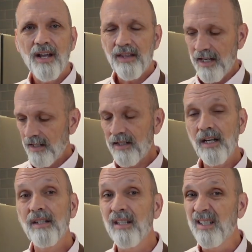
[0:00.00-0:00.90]
things
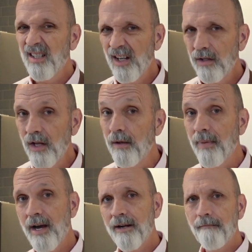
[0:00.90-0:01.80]
tend to settle on the
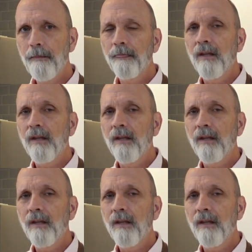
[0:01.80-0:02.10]
bottom,